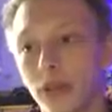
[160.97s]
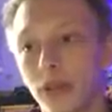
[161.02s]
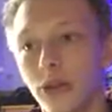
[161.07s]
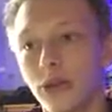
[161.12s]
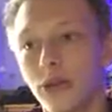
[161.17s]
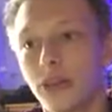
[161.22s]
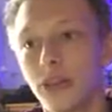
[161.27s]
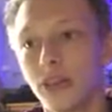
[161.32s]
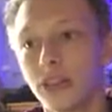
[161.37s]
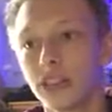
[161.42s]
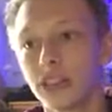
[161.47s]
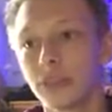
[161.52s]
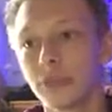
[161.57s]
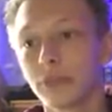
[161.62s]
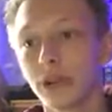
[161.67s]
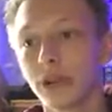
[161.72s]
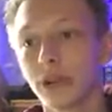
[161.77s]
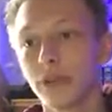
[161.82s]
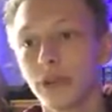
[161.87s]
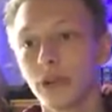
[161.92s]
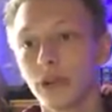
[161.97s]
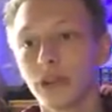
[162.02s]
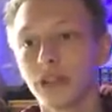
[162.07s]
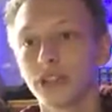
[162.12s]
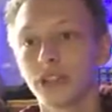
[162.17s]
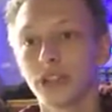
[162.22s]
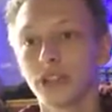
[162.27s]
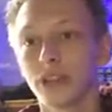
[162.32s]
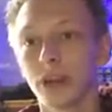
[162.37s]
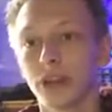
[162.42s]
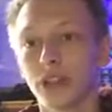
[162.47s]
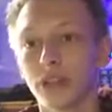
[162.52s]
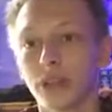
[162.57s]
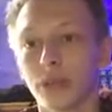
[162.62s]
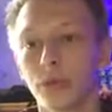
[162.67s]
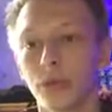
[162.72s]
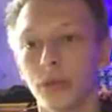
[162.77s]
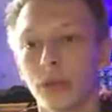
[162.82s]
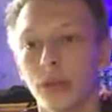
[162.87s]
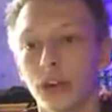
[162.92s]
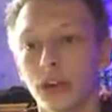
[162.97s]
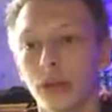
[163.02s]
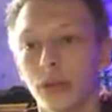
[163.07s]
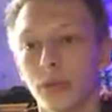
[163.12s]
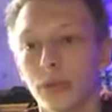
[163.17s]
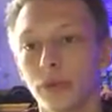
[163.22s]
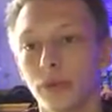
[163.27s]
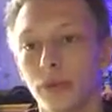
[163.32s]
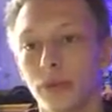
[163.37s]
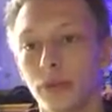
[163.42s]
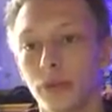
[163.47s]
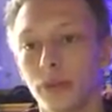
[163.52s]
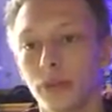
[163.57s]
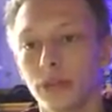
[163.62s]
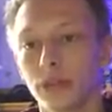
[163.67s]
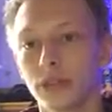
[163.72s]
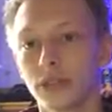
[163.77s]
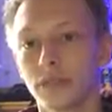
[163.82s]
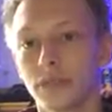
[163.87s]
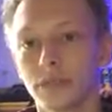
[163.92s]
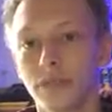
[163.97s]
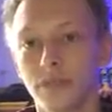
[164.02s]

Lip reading: Use the least amount of words as possible to get your point across.